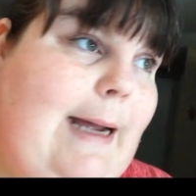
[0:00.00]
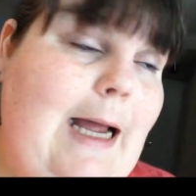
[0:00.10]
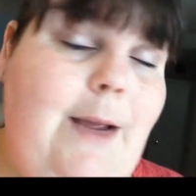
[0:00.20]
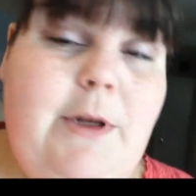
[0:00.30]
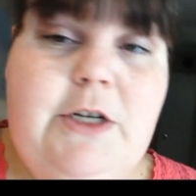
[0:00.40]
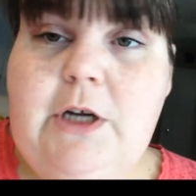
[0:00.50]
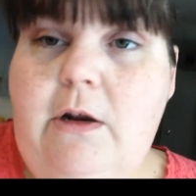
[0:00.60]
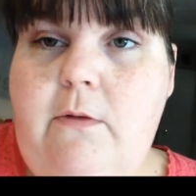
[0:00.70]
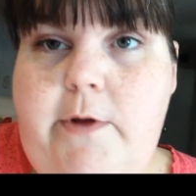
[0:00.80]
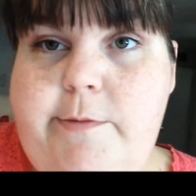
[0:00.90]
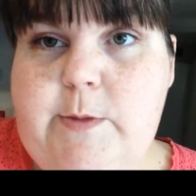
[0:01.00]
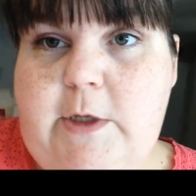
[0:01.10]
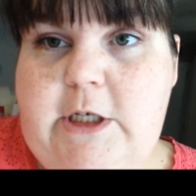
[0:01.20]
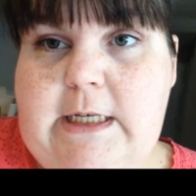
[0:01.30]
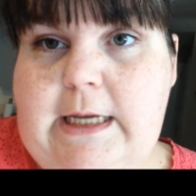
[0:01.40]
I'm gonna try and film as
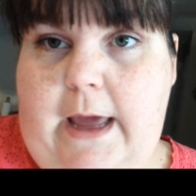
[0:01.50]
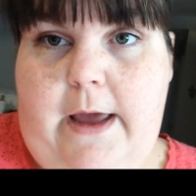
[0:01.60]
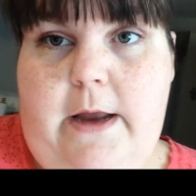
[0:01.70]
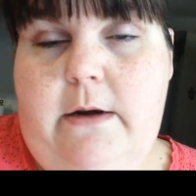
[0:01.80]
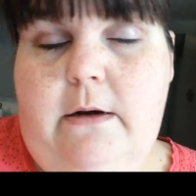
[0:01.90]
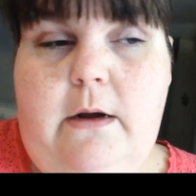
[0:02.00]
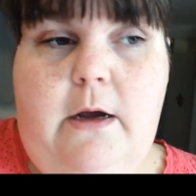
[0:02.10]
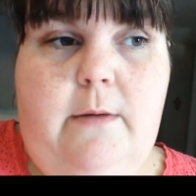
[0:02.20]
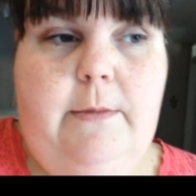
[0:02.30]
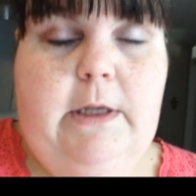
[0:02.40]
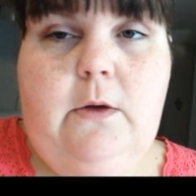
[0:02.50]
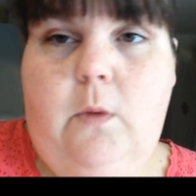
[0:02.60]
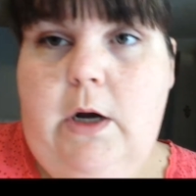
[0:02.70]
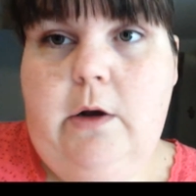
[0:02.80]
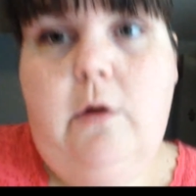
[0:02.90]
much as I can um, like the
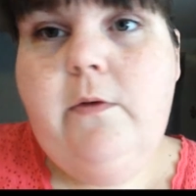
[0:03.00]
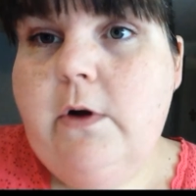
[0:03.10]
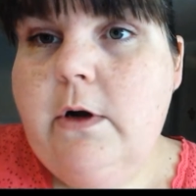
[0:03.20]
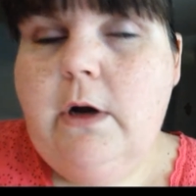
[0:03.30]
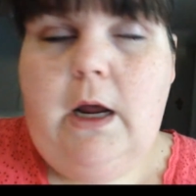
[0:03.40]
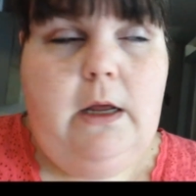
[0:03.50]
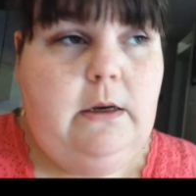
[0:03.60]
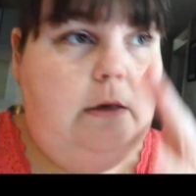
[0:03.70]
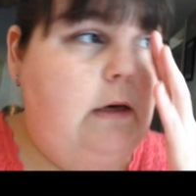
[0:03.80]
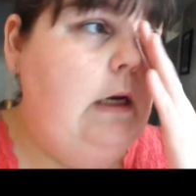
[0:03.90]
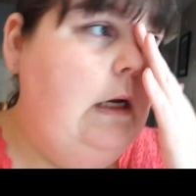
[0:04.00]
walk over and